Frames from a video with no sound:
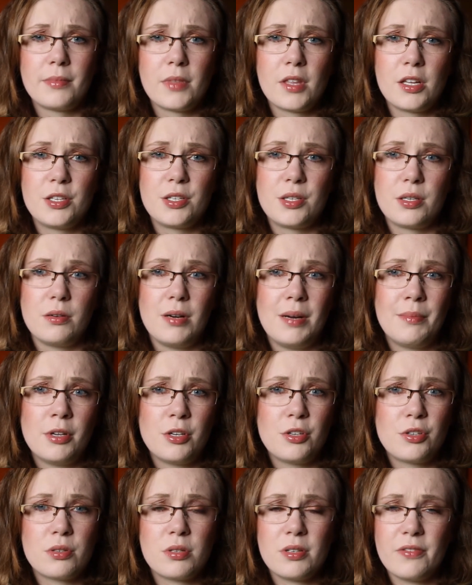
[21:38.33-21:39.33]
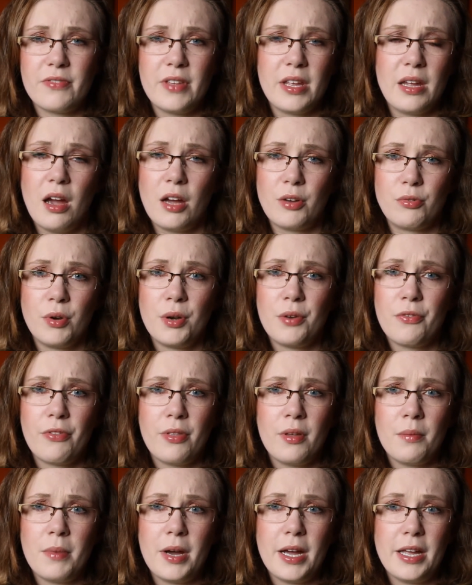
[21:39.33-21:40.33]
So I'm not sure if they got rid of
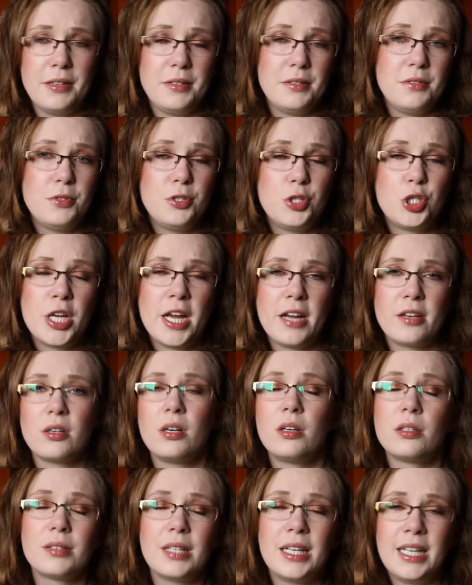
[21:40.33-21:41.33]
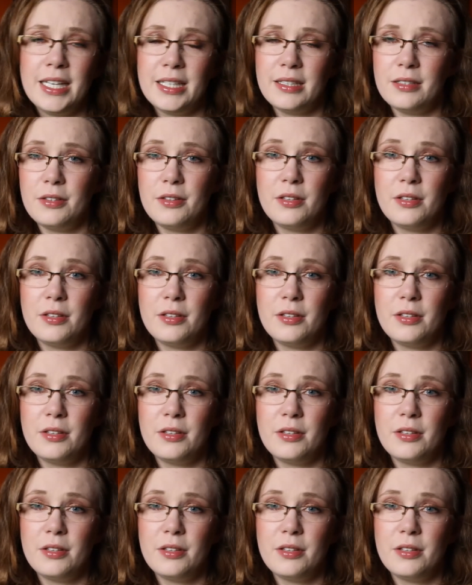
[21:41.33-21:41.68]
them. I checked online.